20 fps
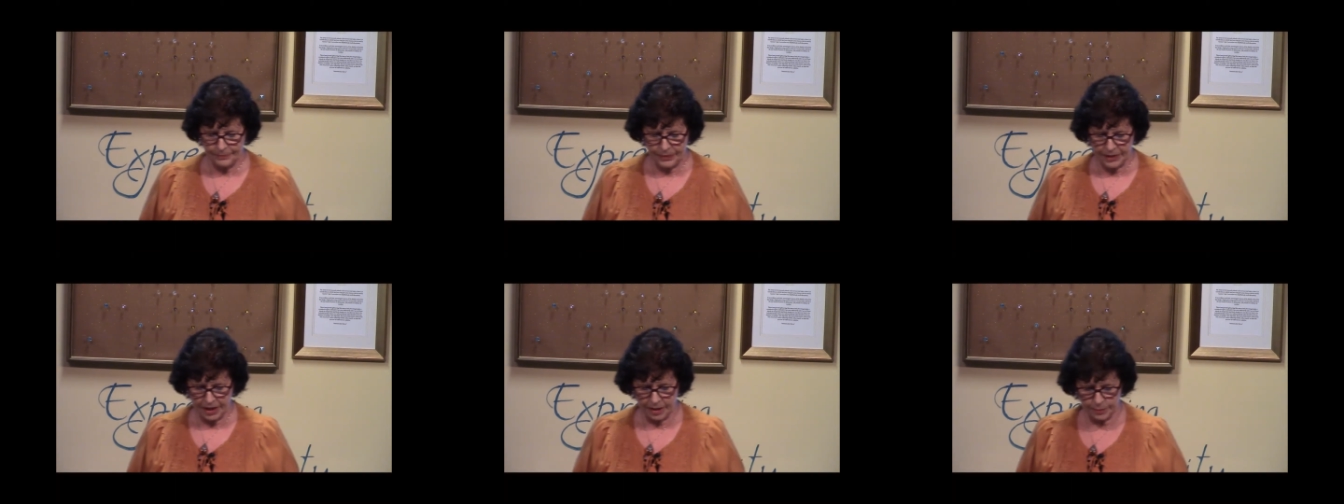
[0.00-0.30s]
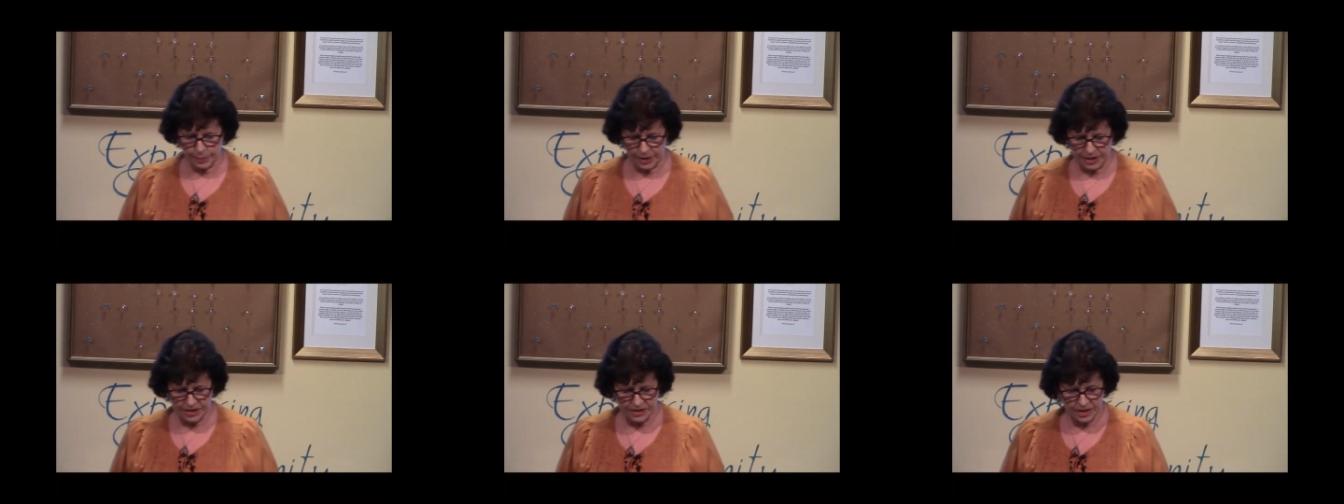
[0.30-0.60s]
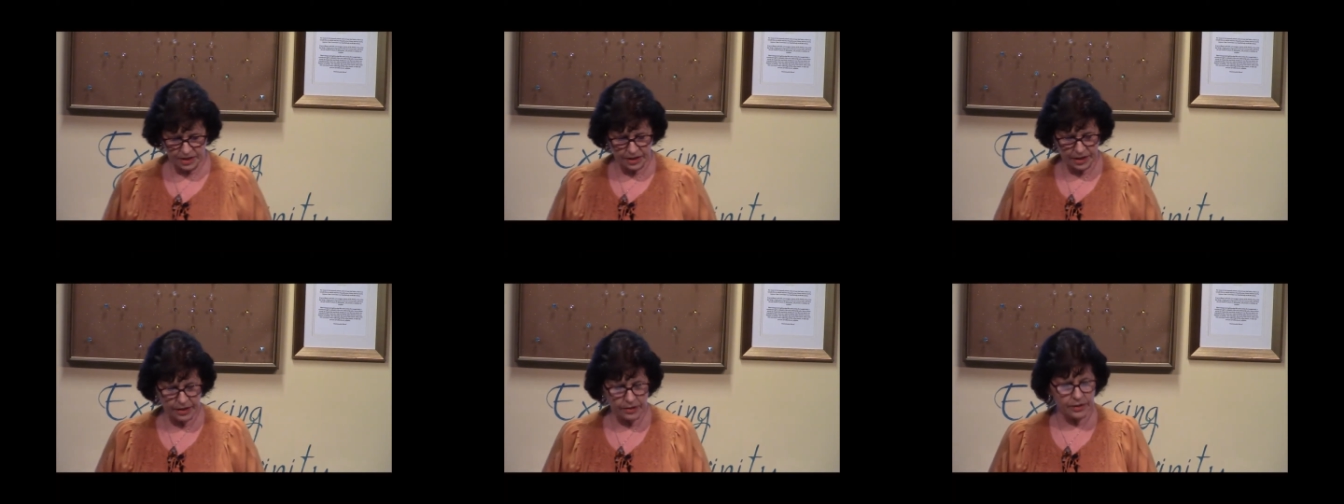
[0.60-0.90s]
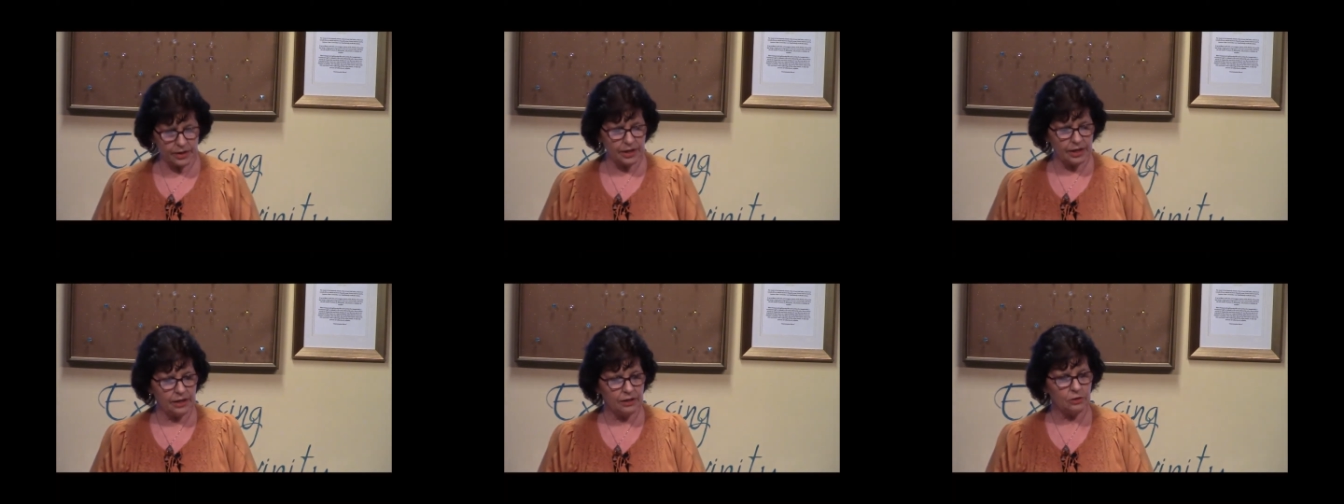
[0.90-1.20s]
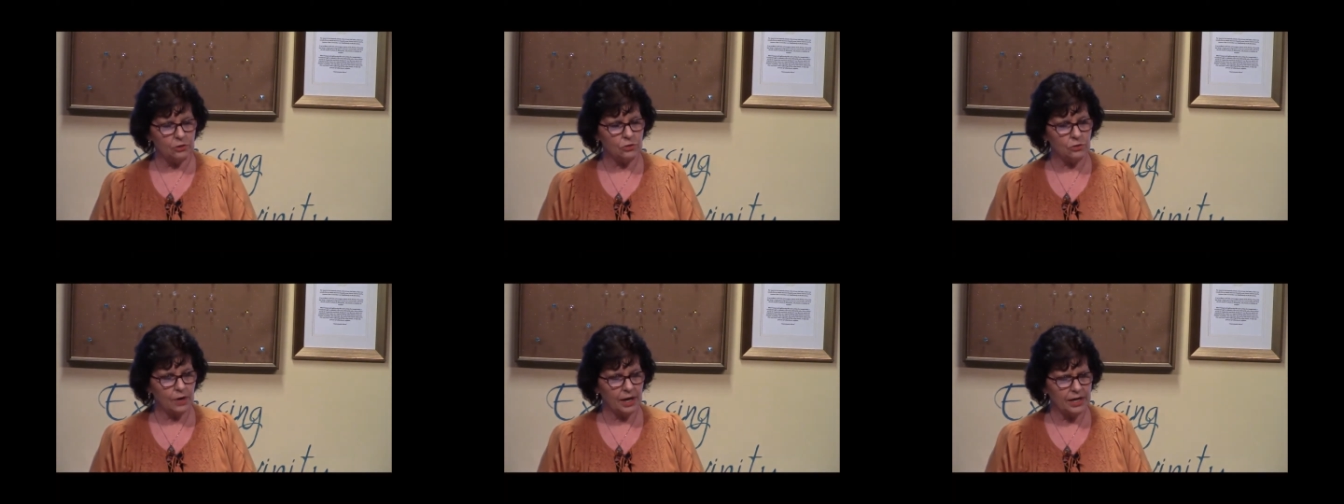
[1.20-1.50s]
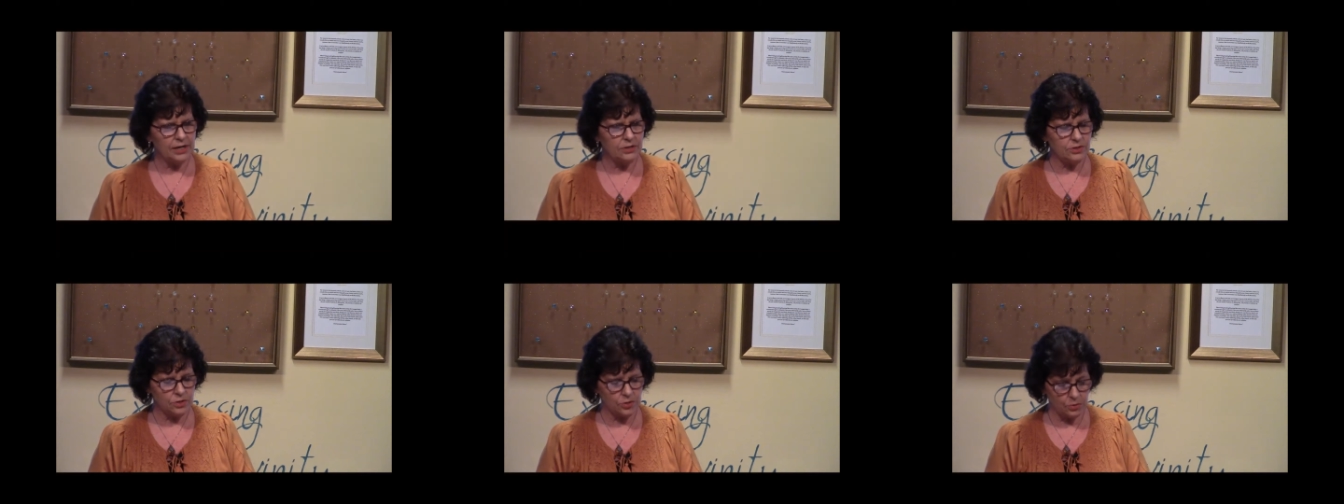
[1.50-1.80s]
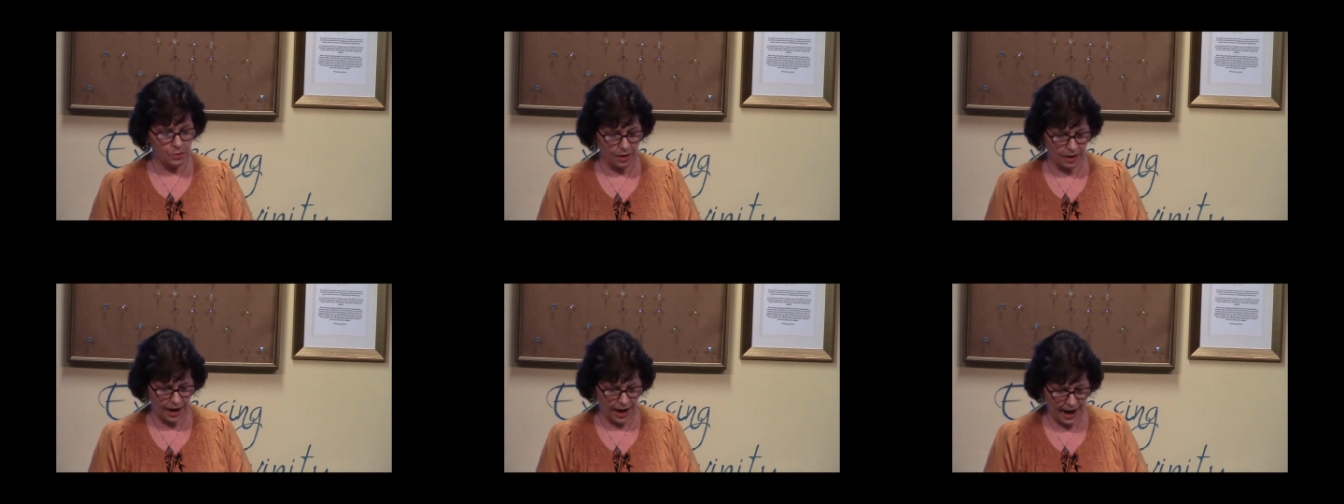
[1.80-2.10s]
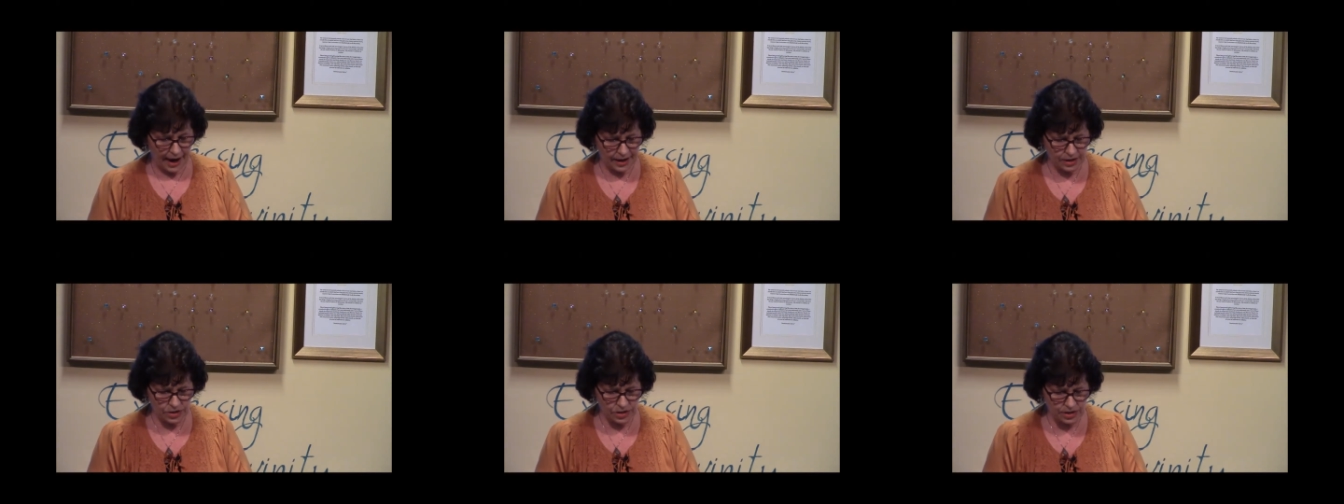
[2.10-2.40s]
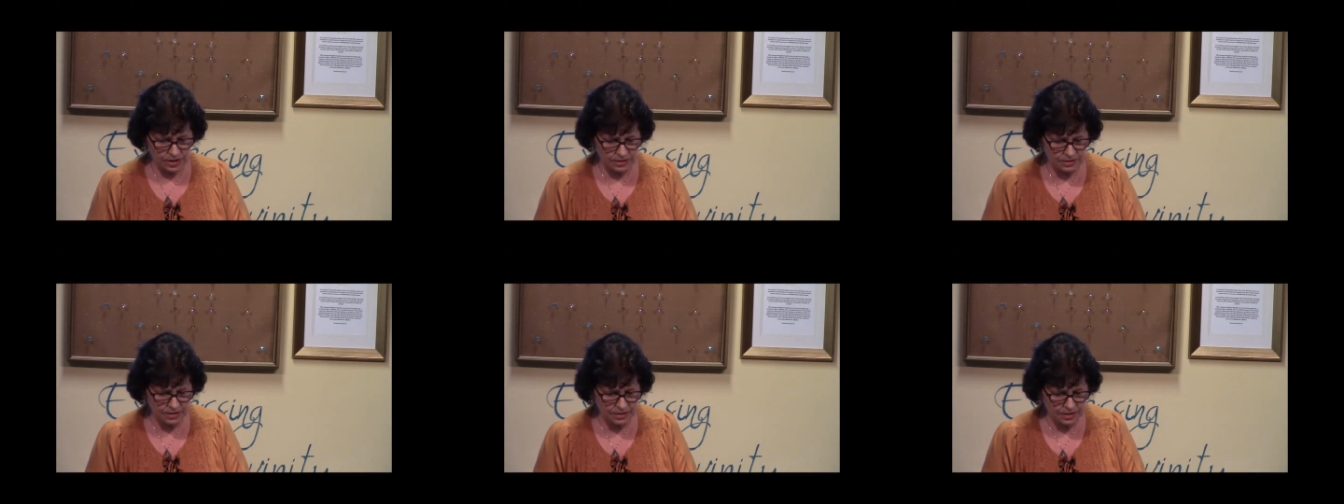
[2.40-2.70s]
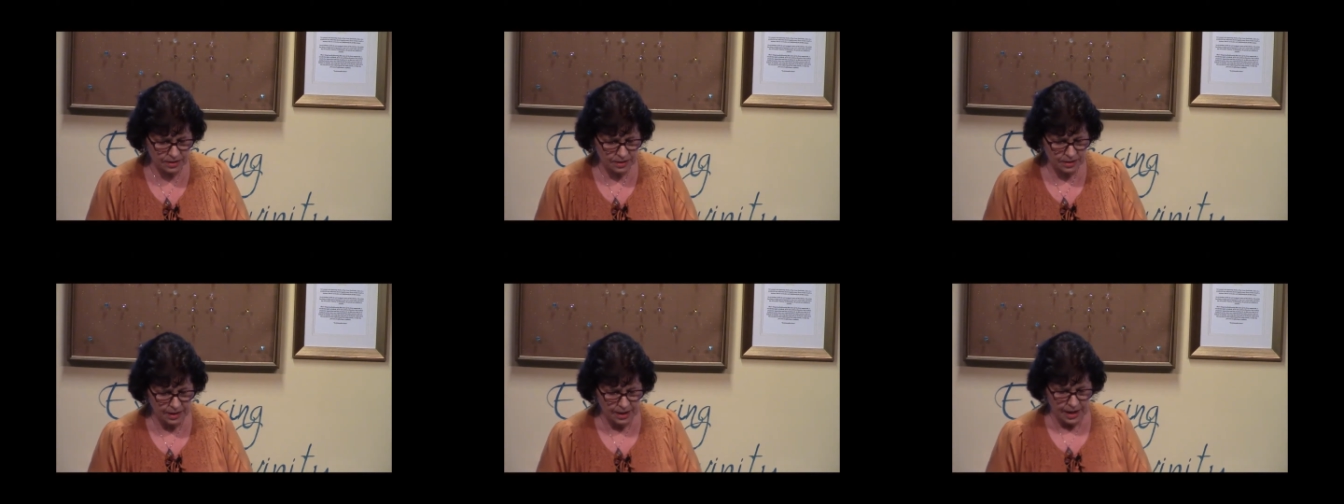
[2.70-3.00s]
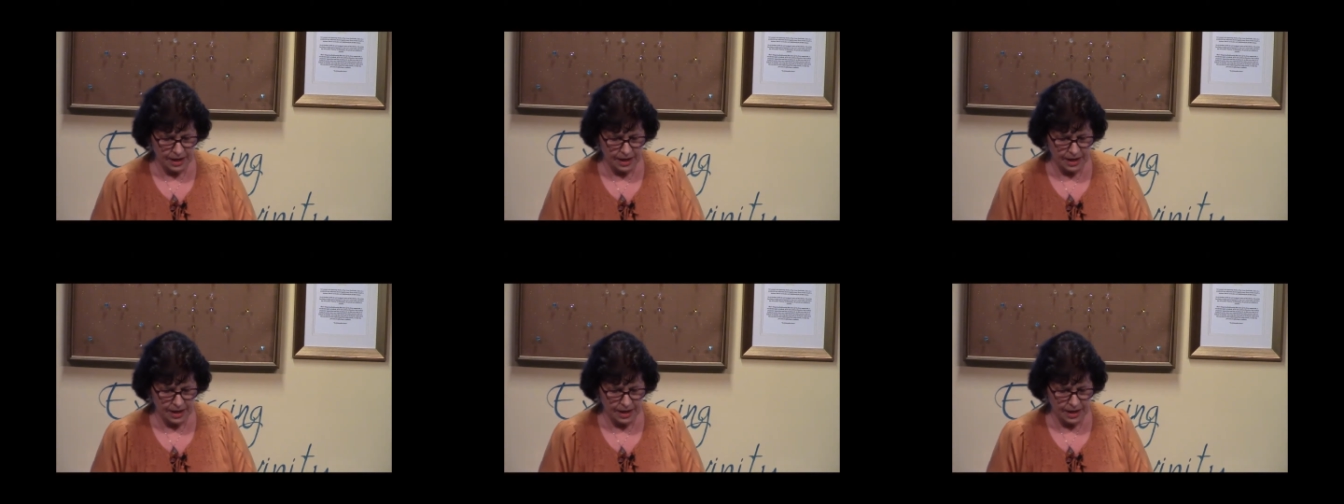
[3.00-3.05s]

It brings clarity and grace to our actions.